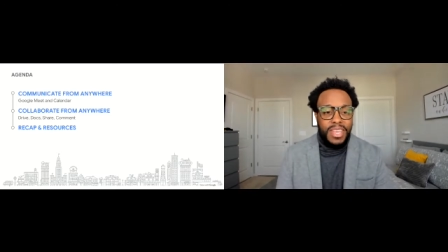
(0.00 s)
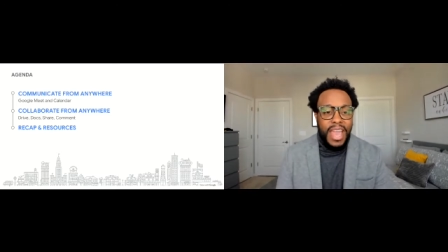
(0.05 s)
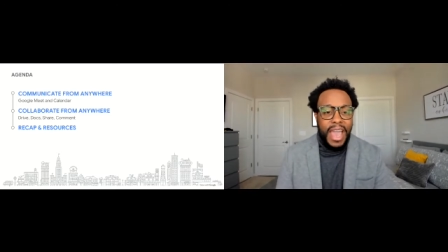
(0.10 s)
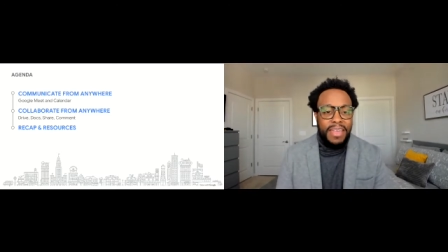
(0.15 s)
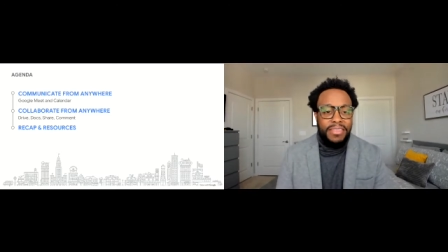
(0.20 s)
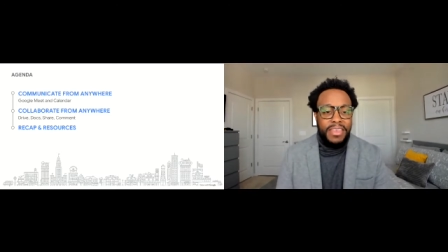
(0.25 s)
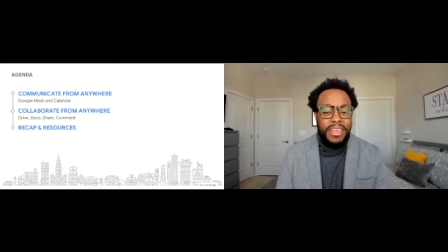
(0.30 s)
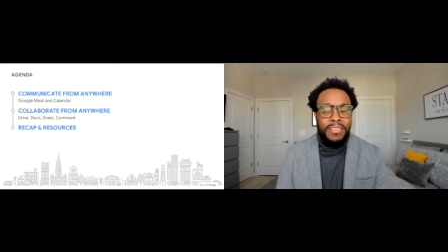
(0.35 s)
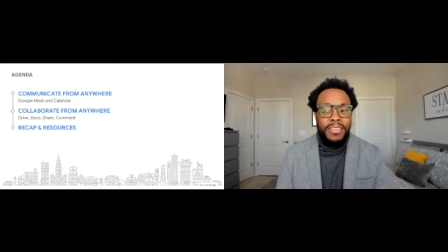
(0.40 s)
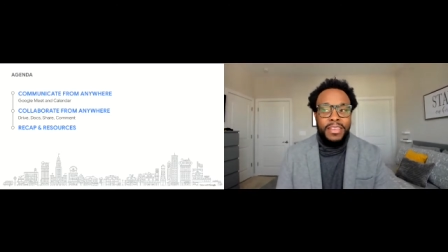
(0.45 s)
I
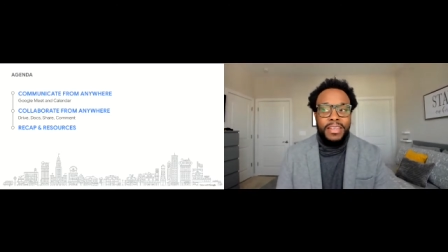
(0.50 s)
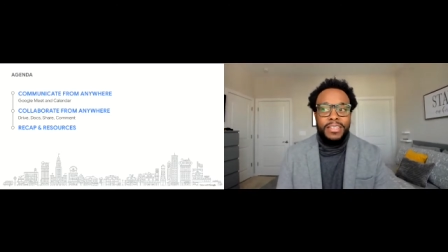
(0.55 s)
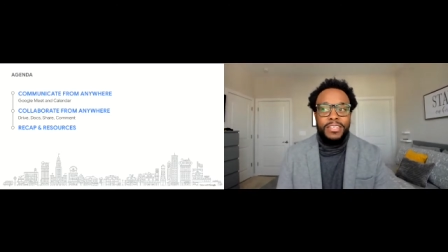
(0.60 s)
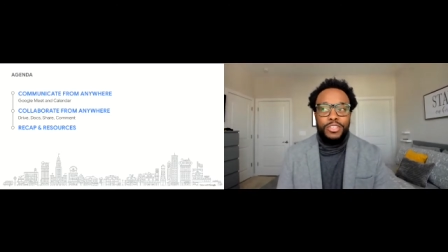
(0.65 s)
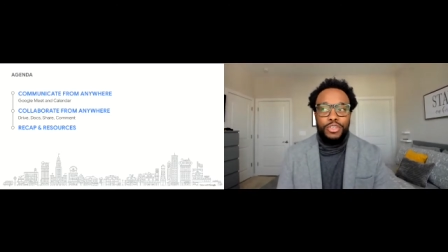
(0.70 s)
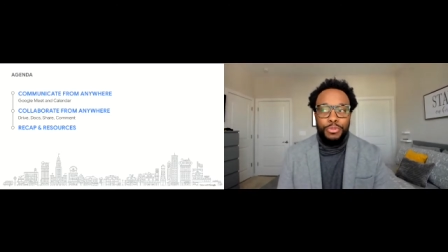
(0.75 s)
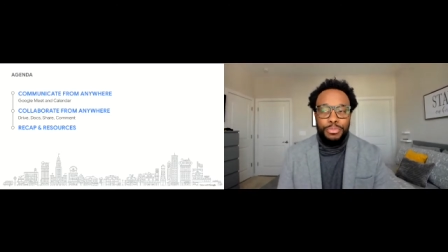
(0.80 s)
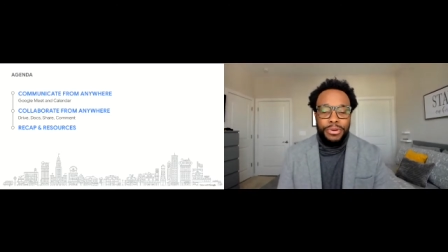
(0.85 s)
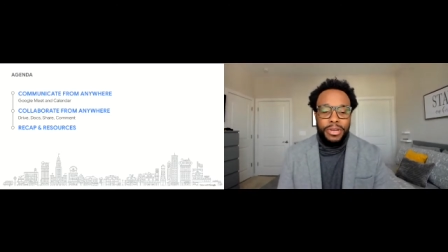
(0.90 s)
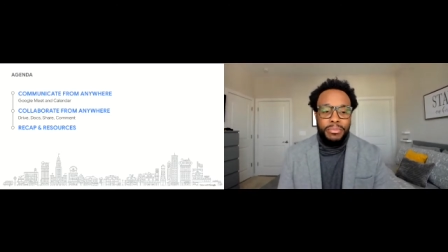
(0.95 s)
think that it's
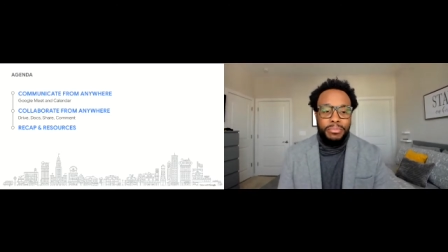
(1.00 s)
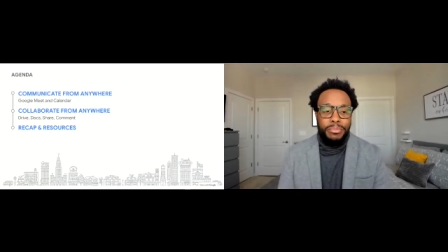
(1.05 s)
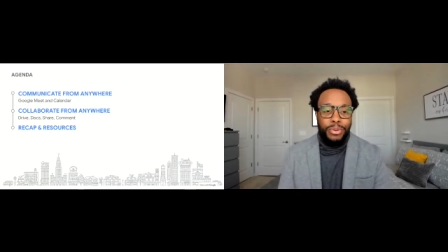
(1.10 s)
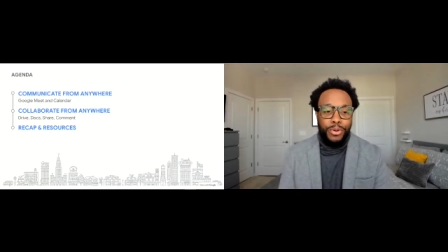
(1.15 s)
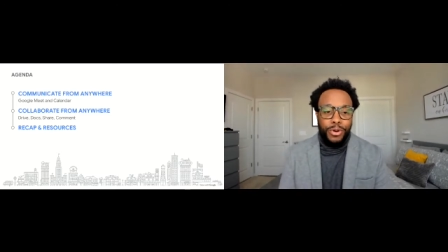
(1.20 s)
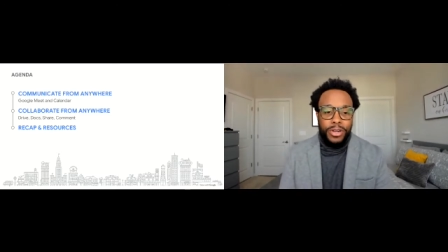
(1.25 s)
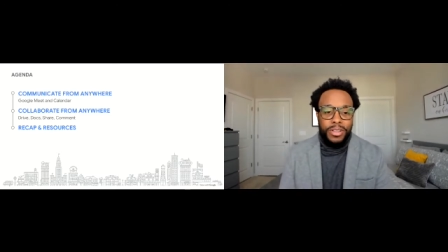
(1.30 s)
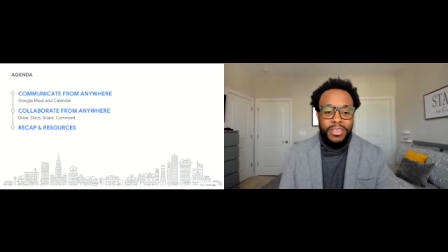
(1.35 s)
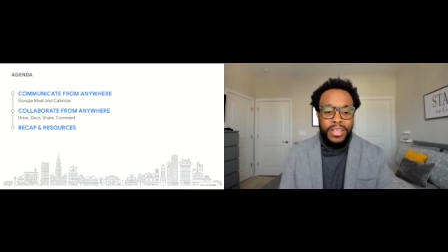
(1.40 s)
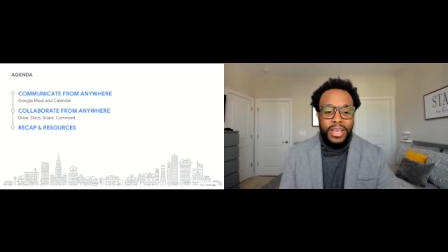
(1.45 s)
super
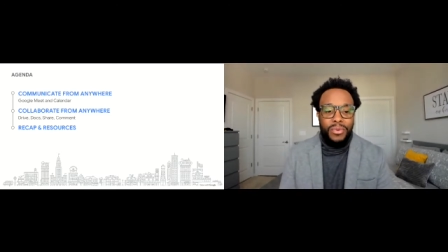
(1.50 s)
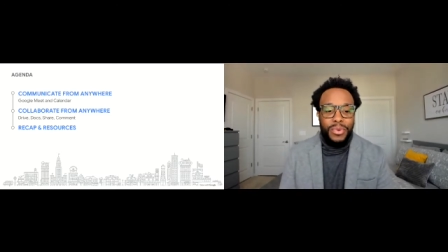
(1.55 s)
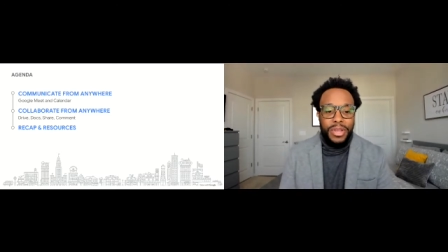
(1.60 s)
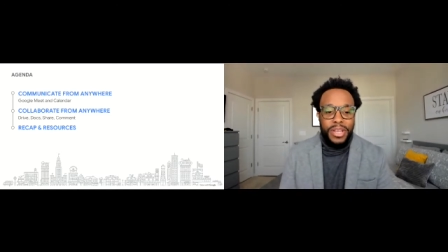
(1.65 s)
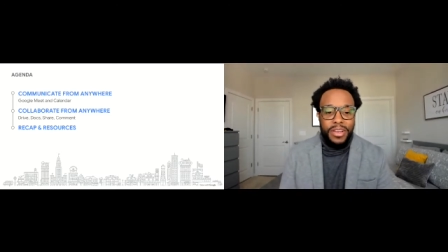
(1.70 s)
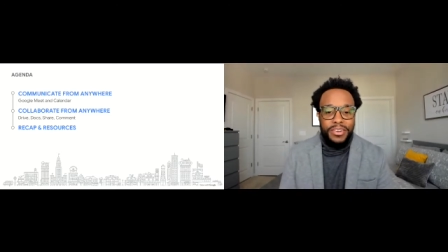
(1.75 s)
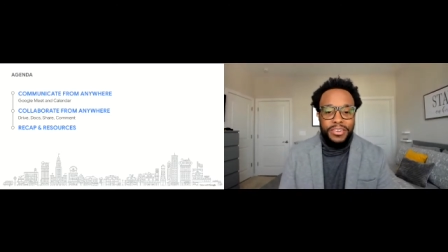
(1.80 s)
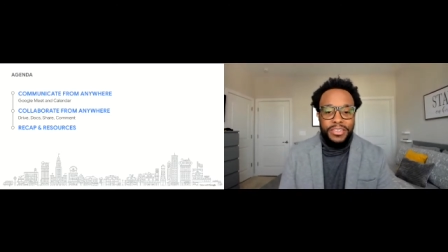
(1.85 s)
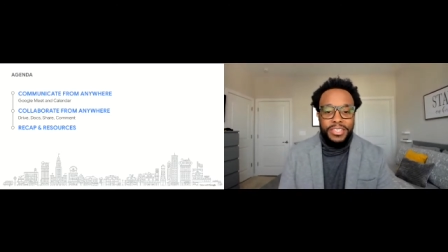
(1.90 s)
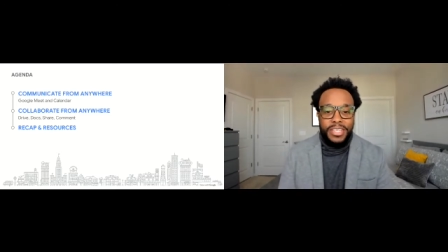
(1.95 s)
important that we
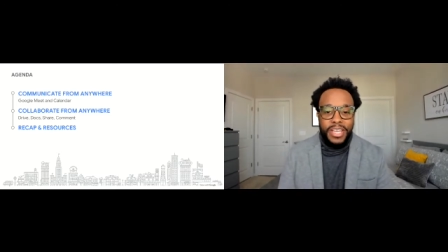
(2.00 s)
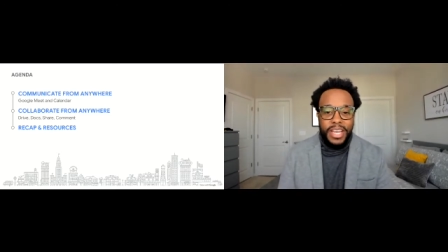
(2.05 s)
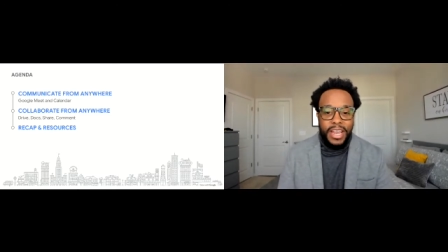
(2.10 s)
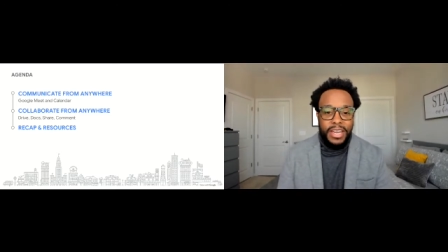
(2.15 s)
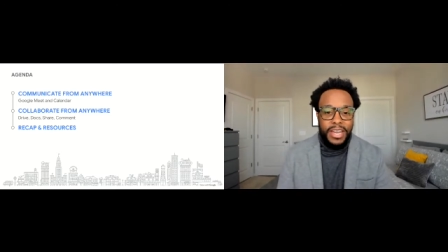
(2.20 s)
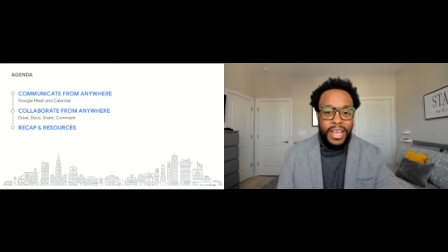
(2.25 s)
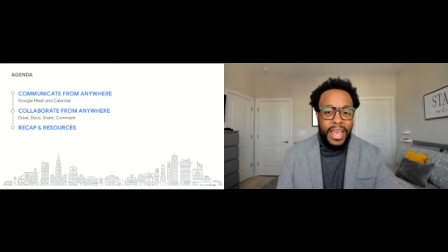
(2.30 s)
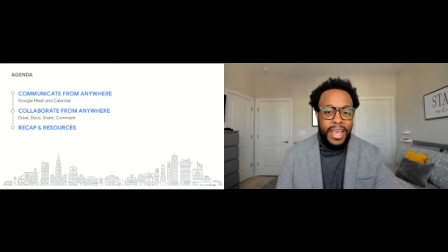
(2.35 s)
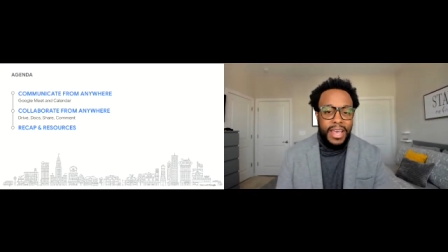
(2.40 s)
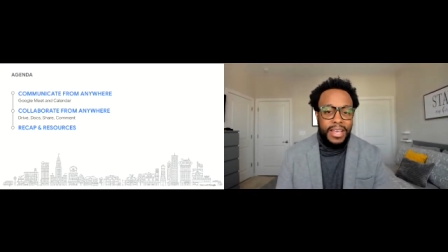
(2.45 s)

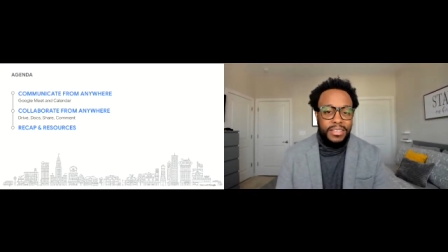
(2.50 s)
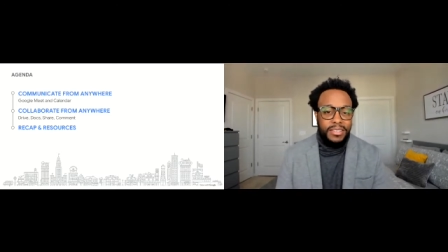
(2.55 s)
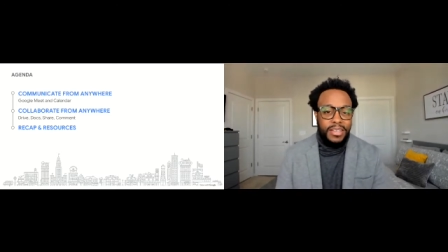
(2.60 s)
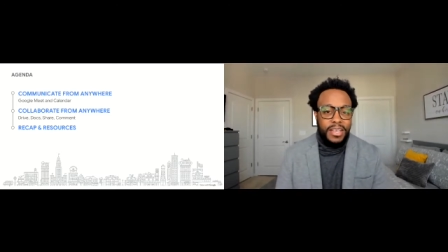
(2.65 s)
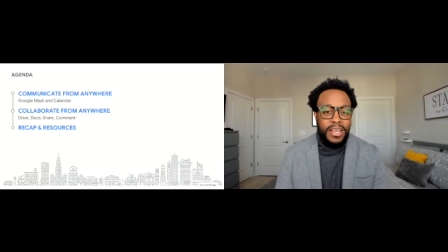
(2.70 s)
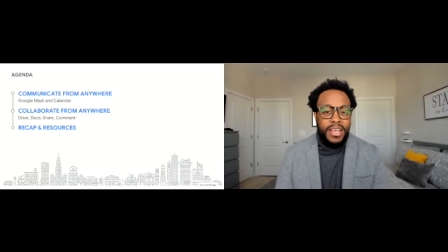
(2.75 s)
understand as